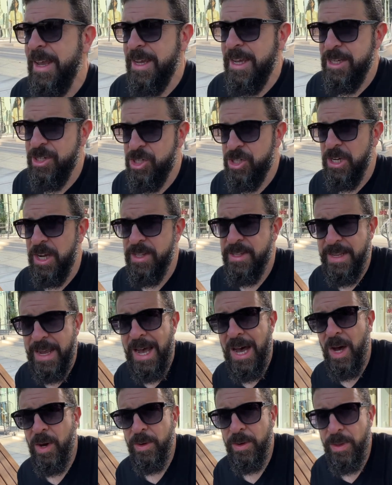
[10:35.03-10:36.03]
shut
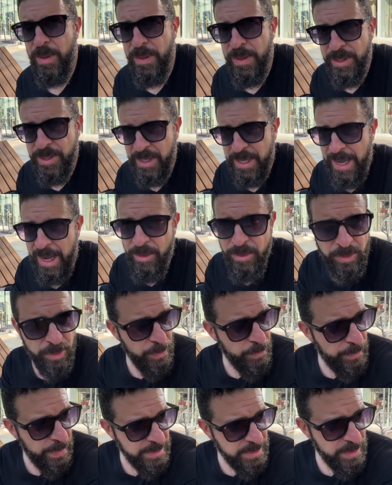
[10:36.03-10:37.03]
down this
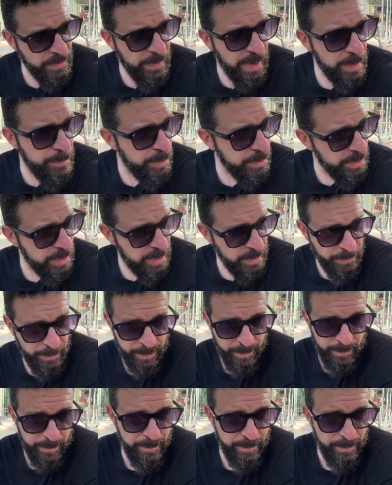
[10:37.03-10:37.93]
counteroffensive, I believe,